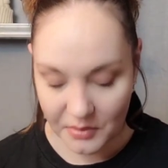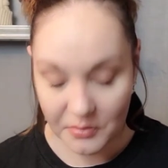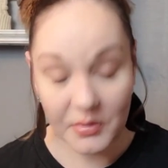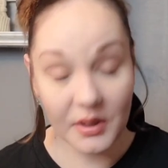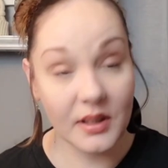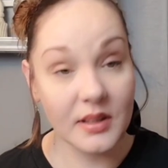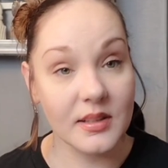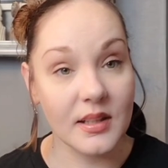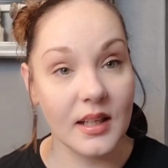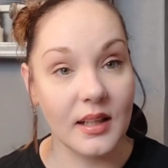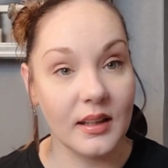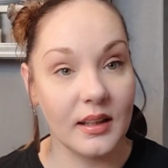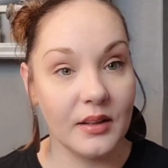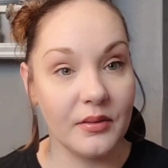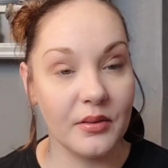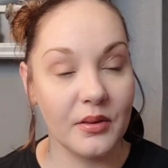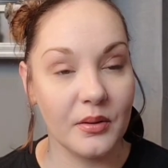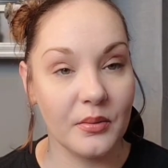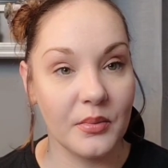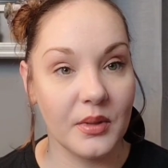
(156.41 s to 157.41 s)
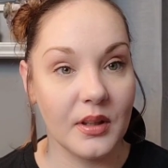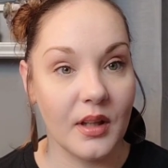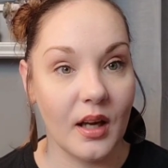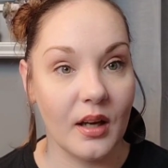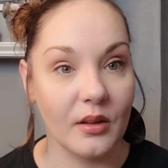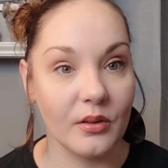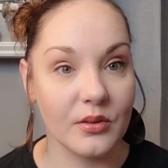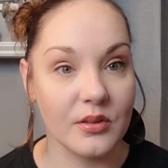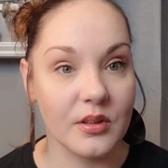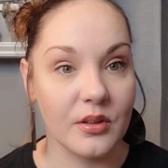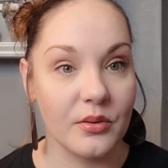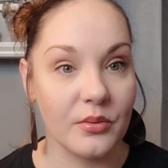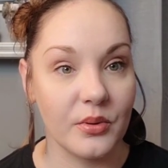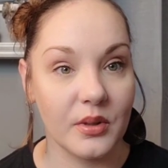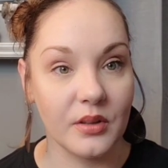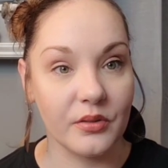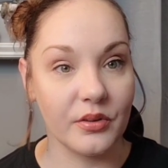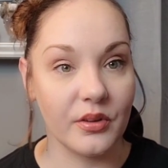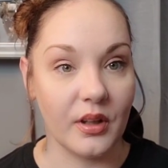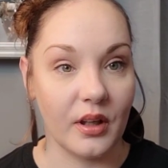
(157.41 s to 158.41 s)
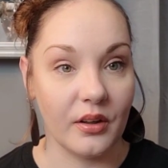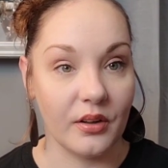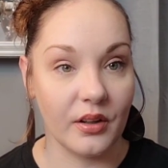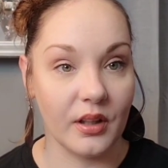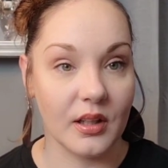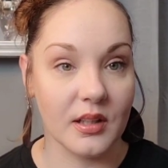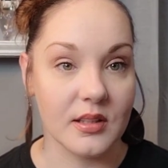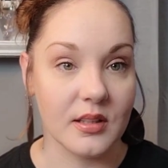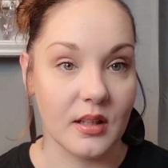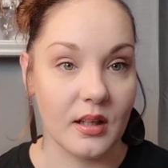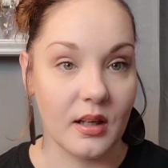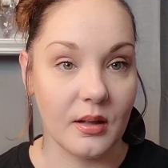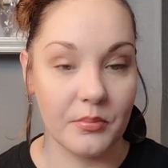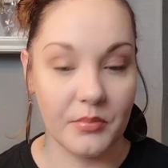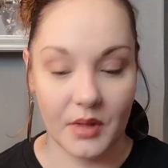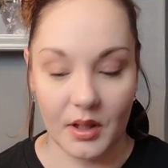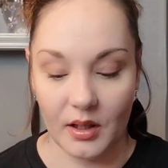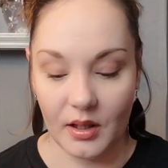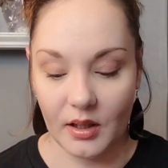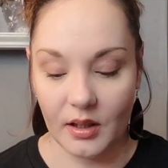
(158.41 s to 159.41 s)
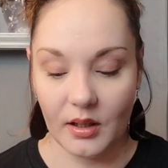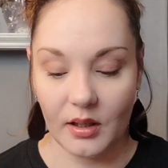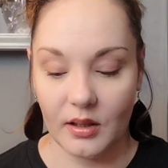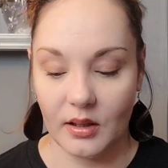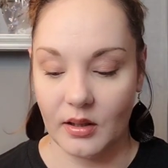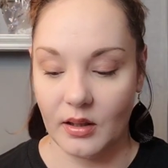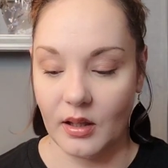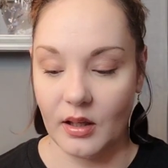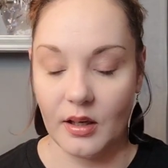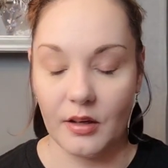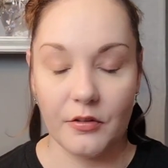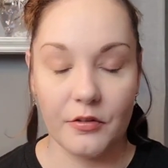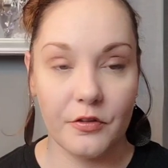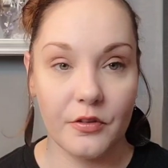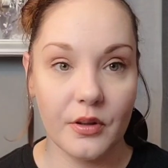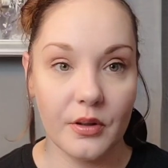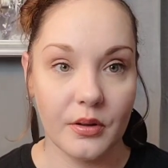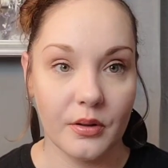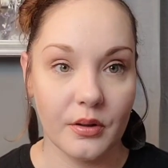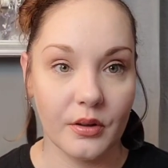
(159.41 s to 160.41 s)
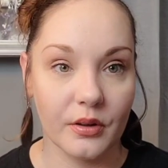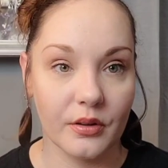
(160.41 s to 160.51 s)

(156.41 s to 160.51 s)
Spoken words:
Because I leave them in the house in three different areas that I'm like that I film